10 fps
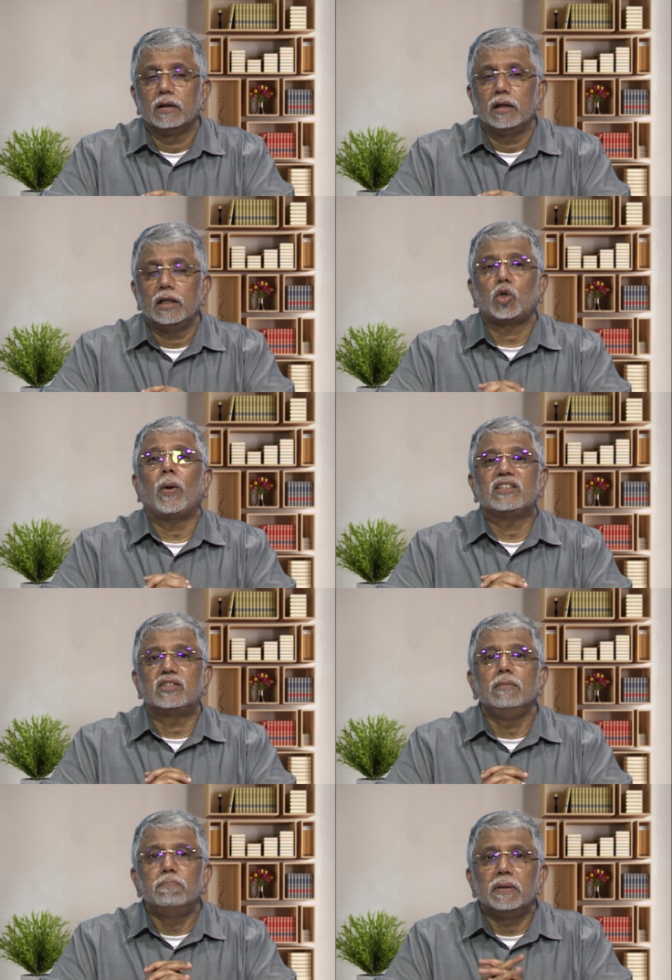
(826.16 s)
It's quite
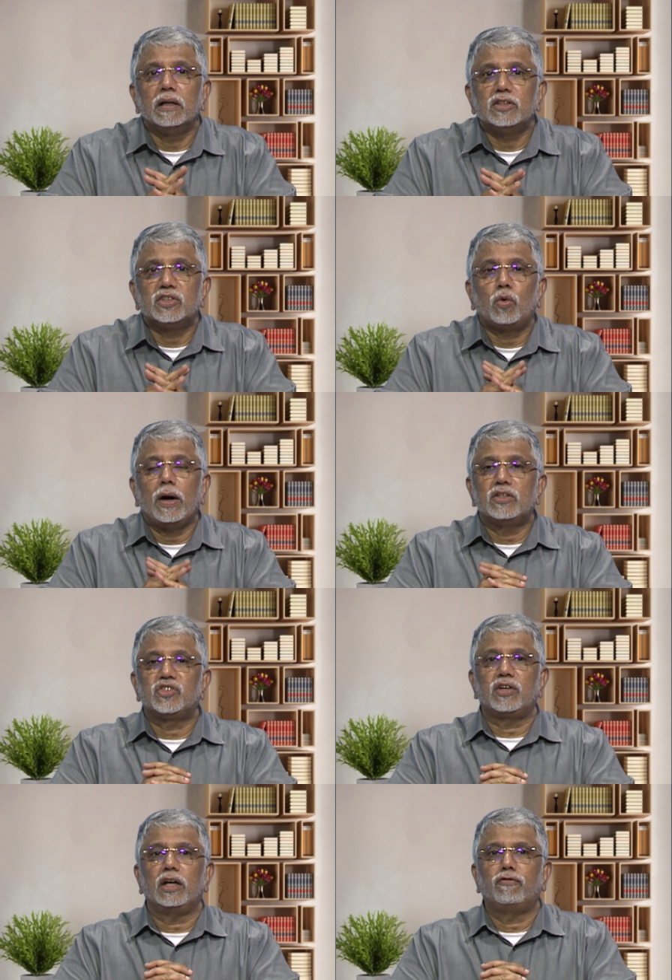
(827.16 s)
simple, it's quite
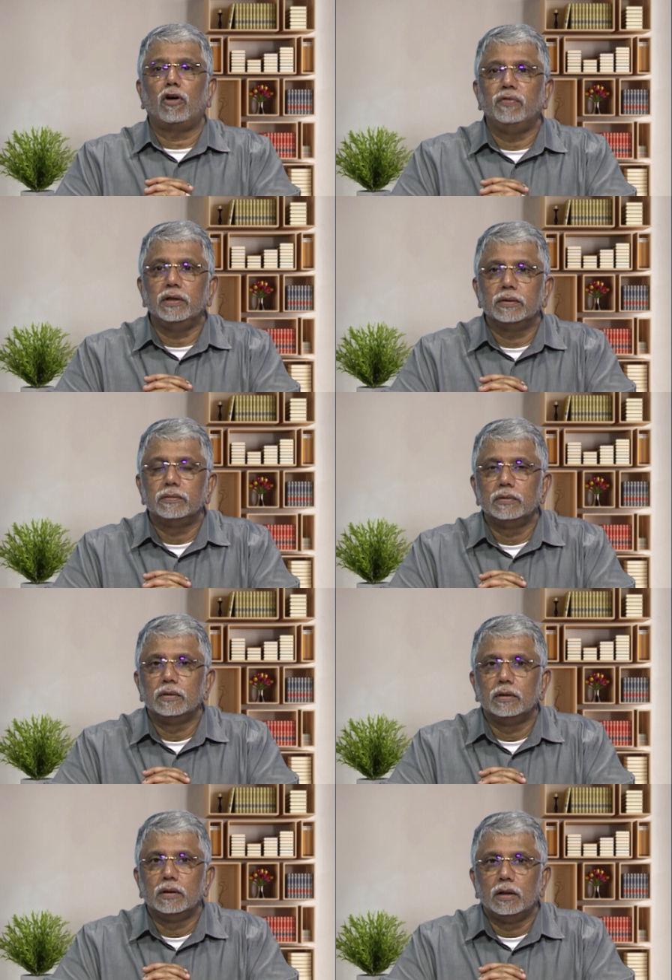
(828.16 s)
straightforward.
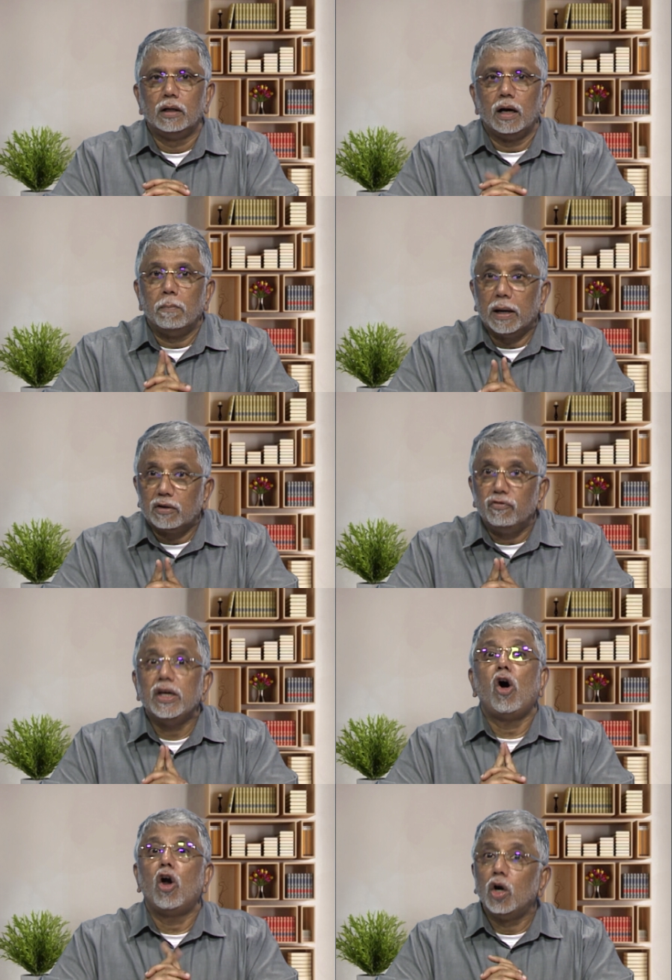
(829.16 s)
But we
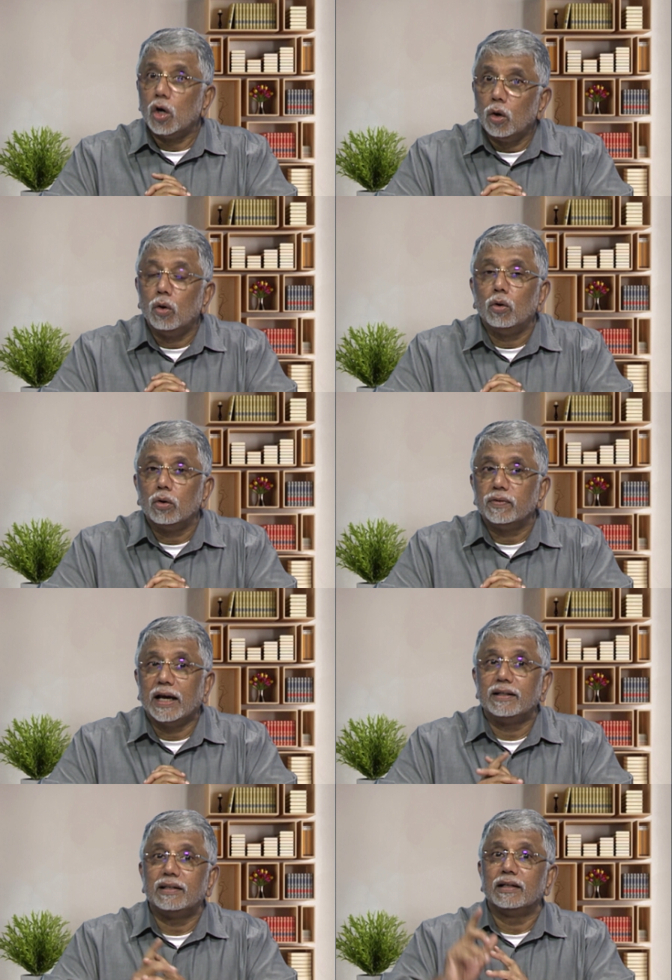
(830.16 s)
all know
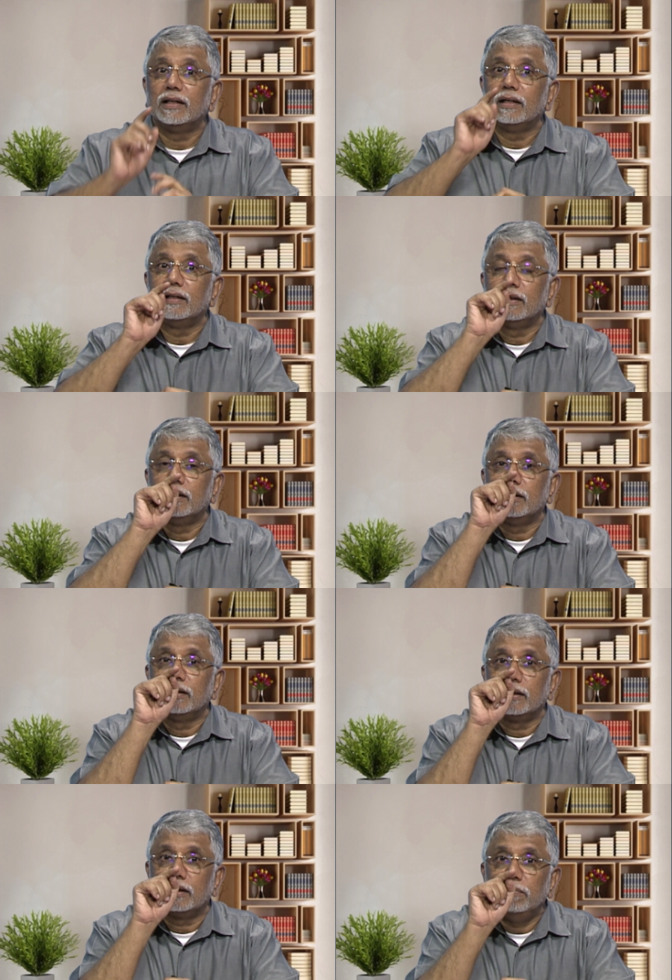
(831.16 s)
that
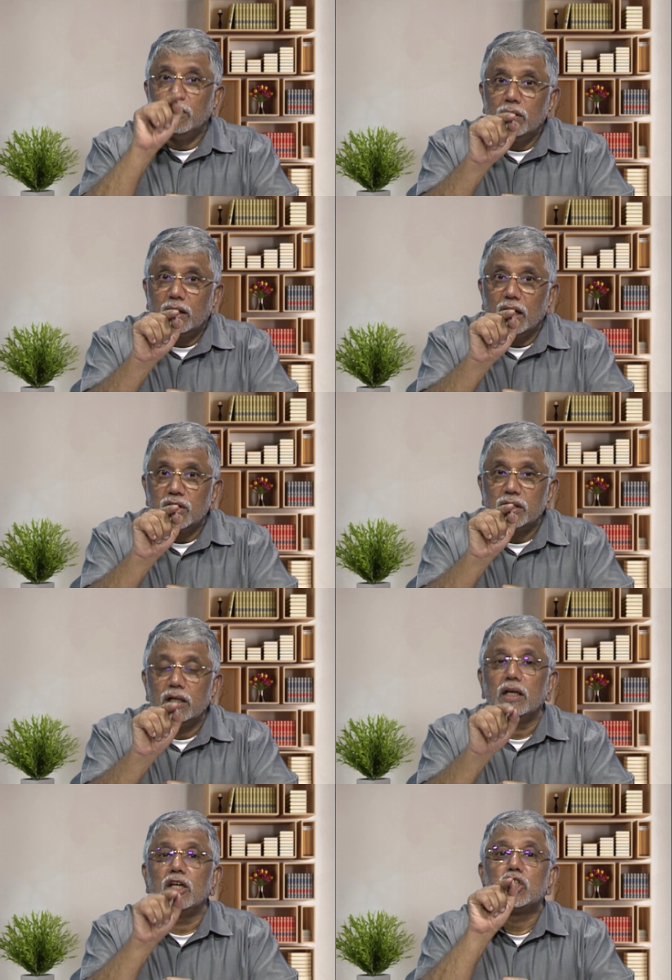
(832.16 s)
communication
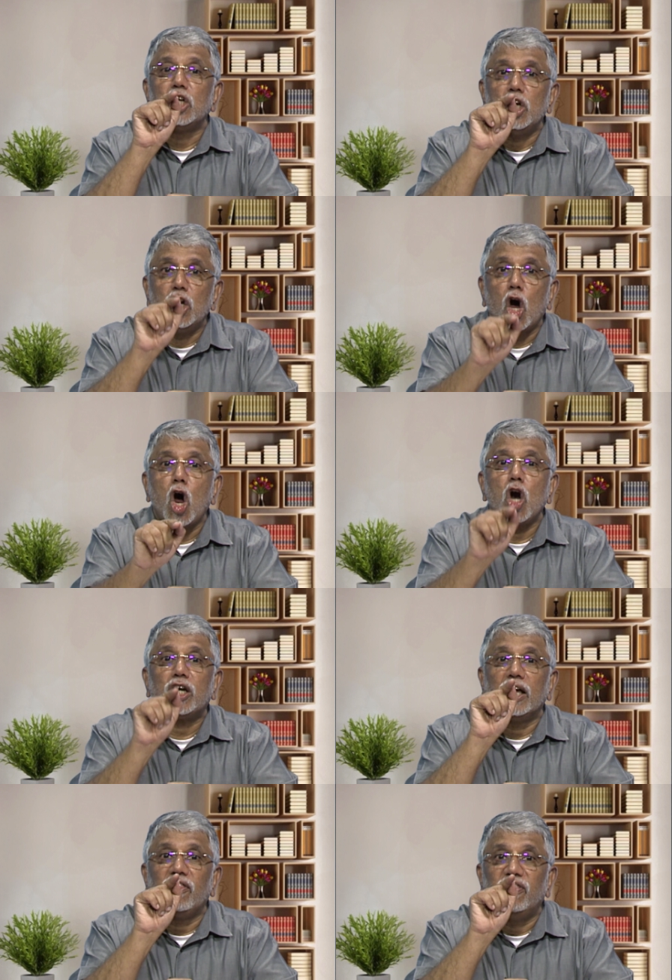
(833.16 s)
is
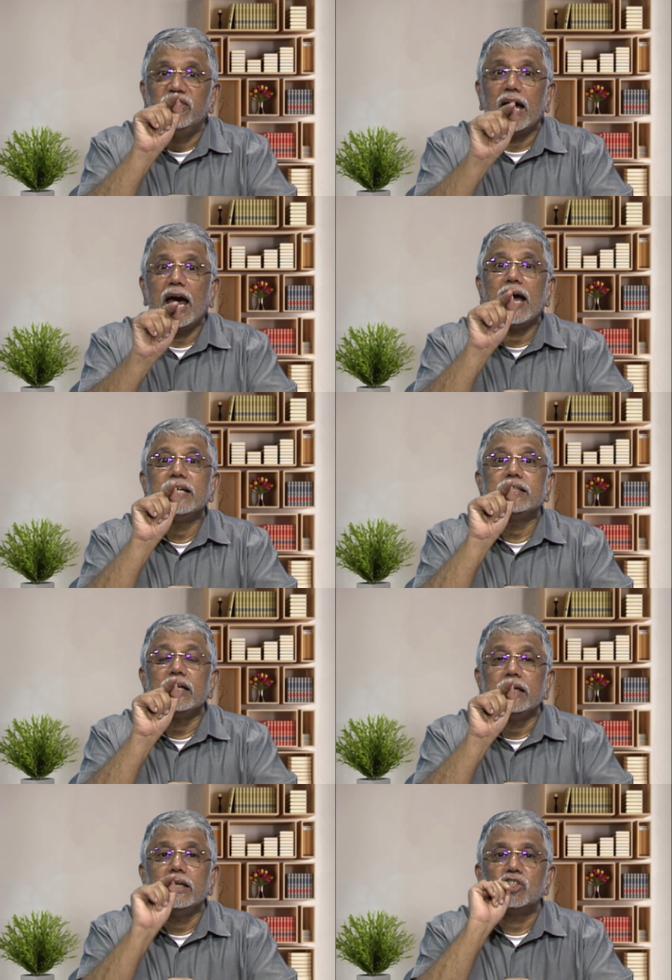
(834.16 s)
not that
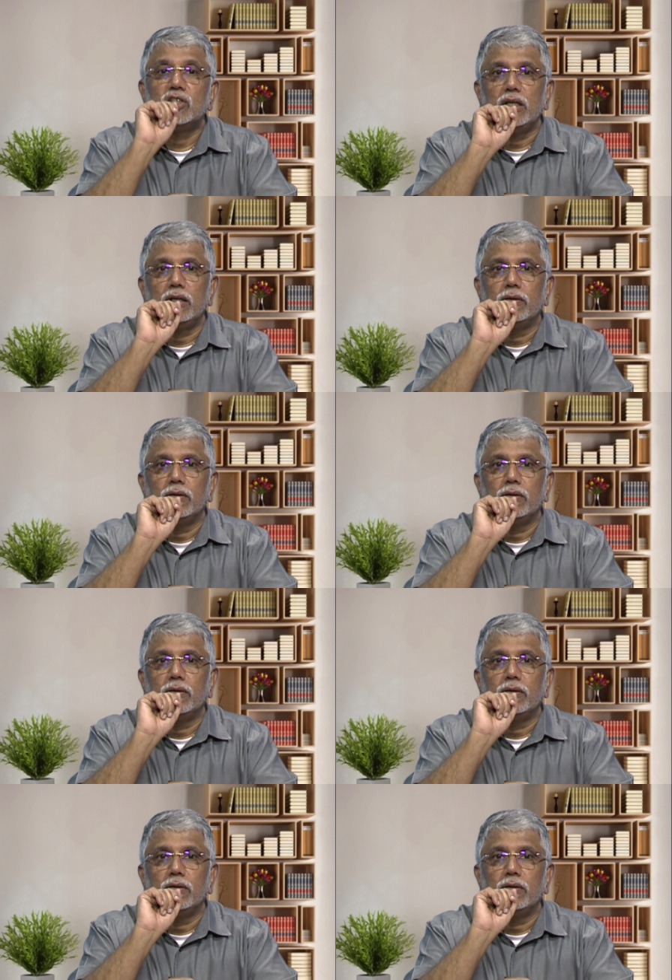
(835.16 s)
easy.